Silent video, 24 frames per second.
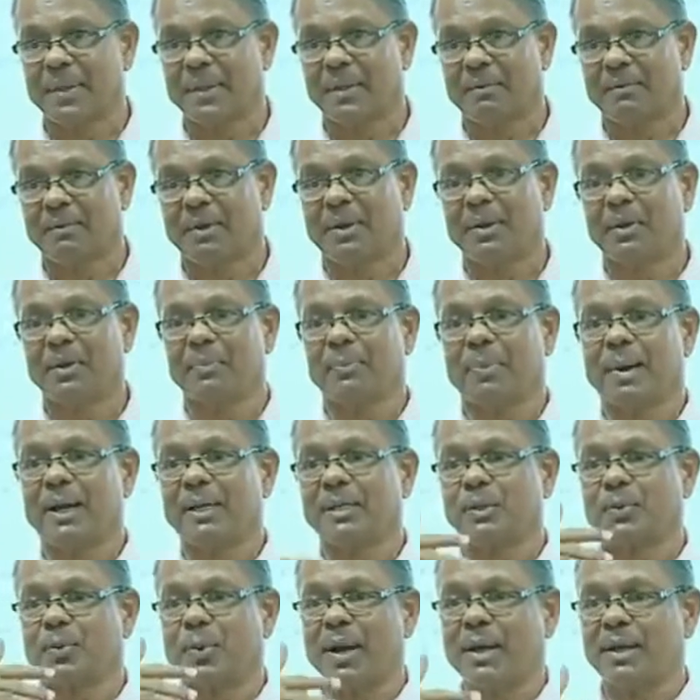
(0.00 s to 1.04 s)
When you
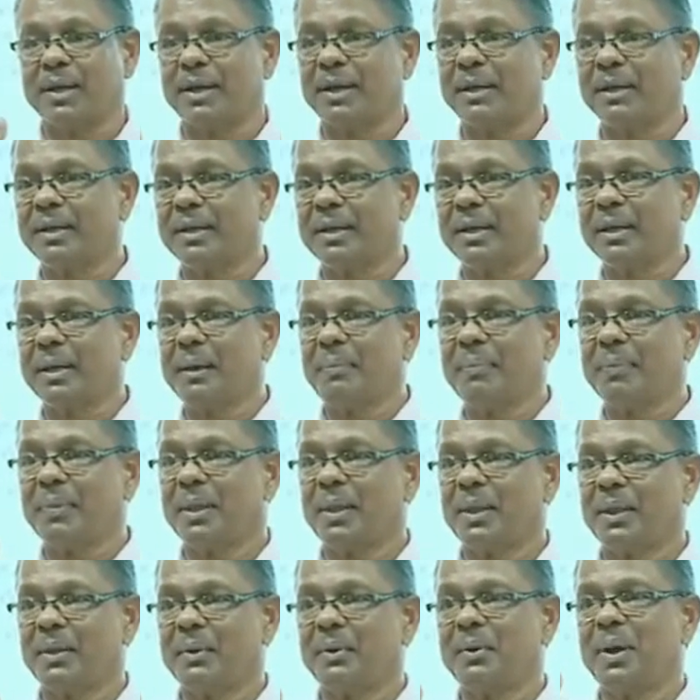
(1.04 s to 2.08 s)
pass 1 degree,
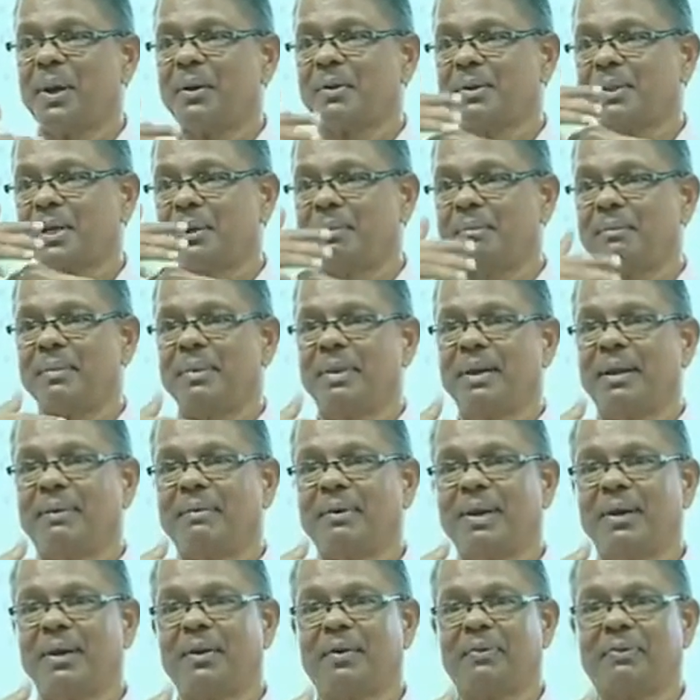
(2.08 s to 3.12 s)
you have some
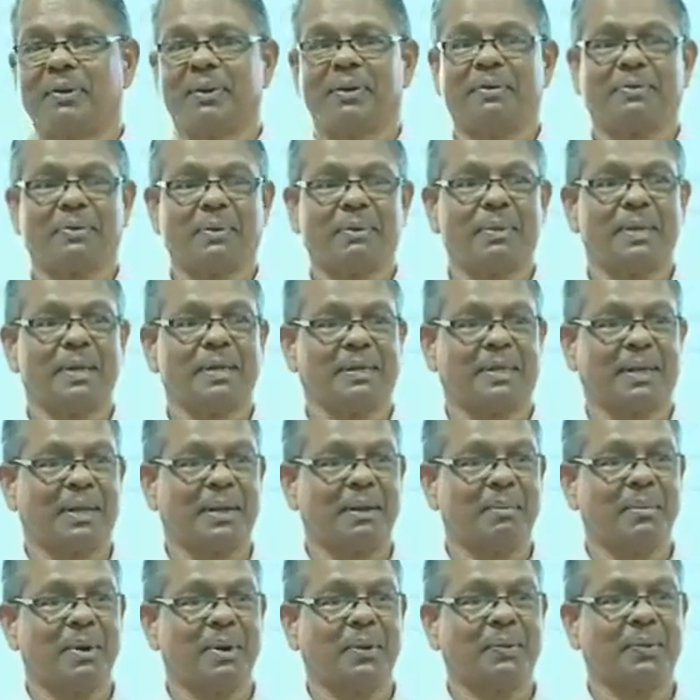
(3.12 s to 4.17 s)
level of information
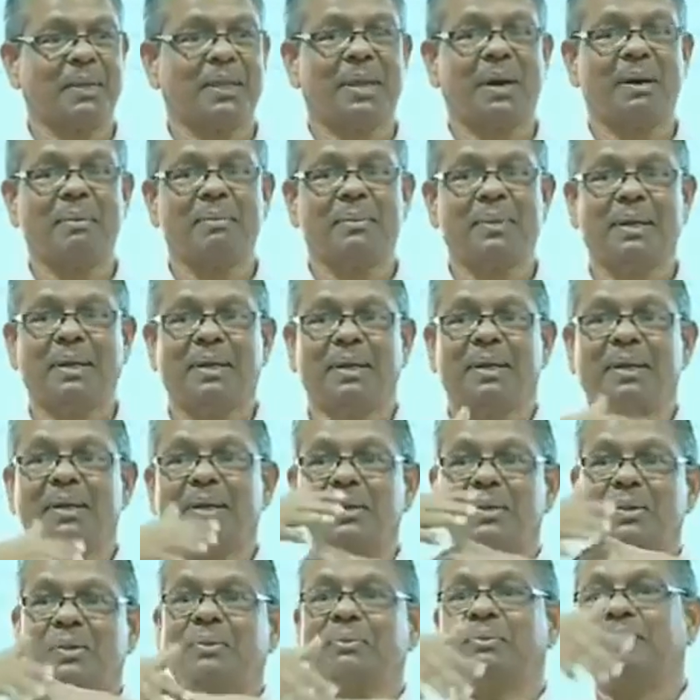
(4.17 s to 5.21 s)
about the Dhamma.
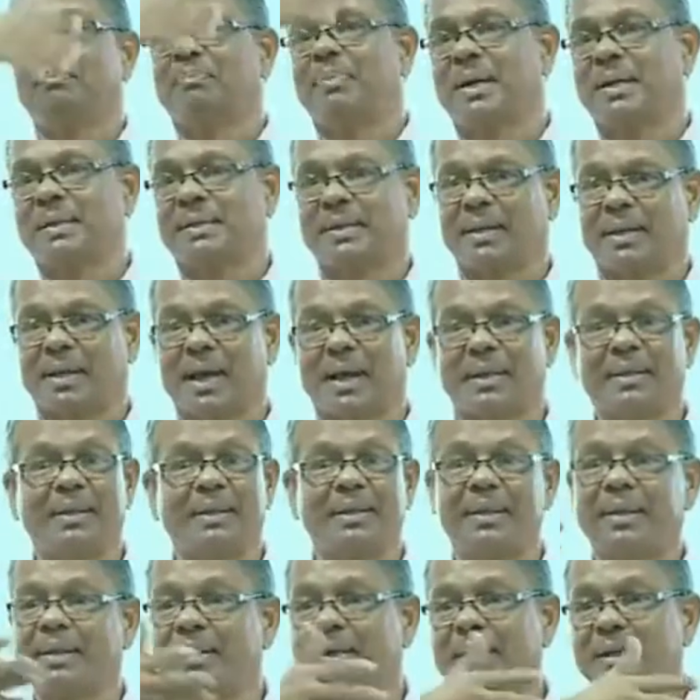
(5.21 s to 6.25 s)
You pass another
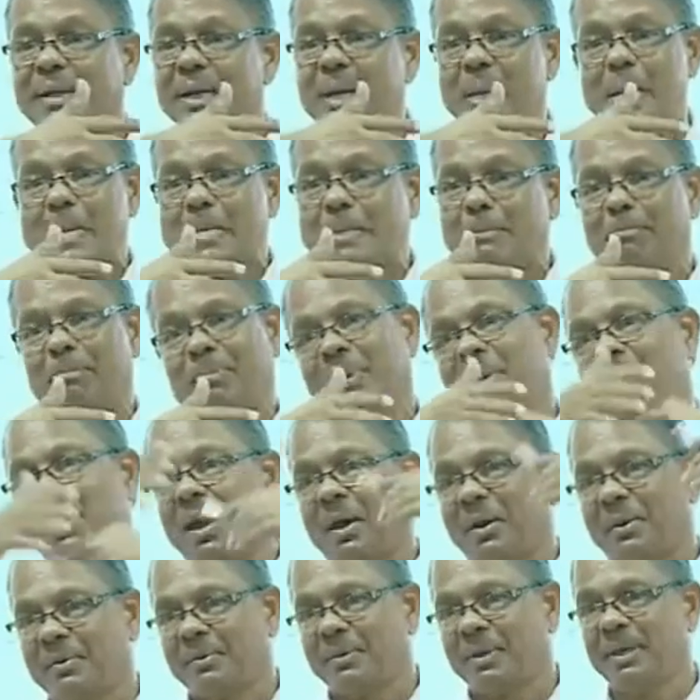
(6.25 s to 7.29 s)
degree, you
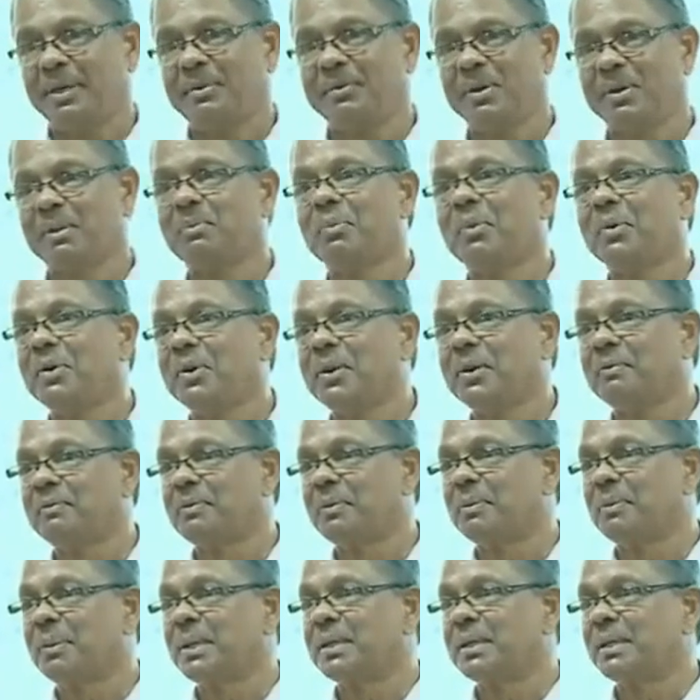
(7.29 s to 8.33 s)
have even more
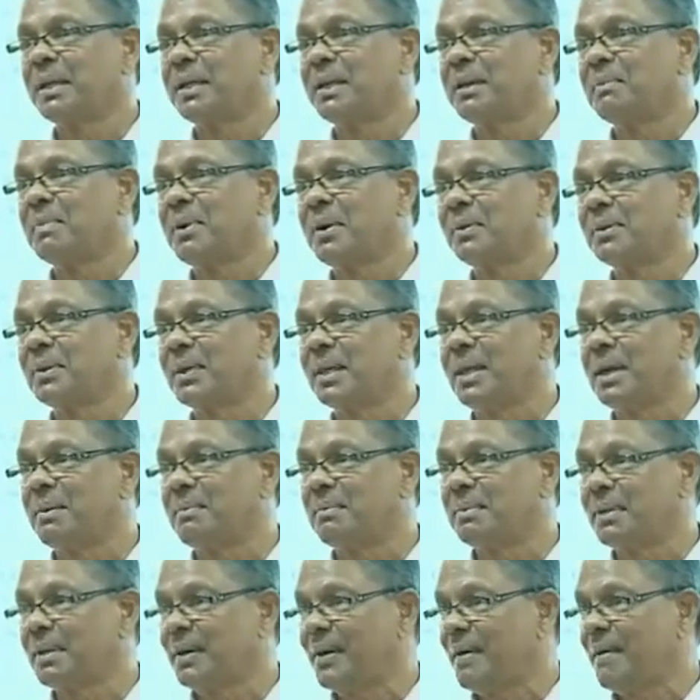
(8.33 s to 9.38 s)
information about the
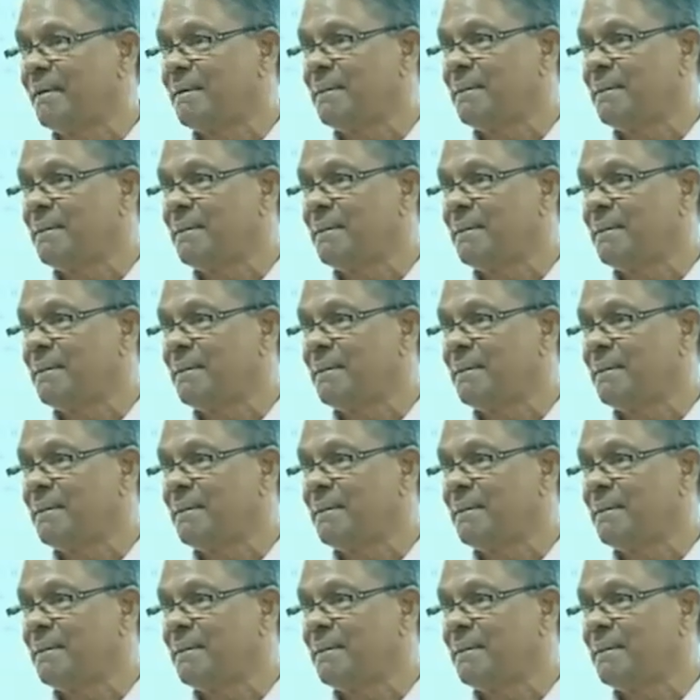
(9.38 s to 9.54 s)
Dhamma.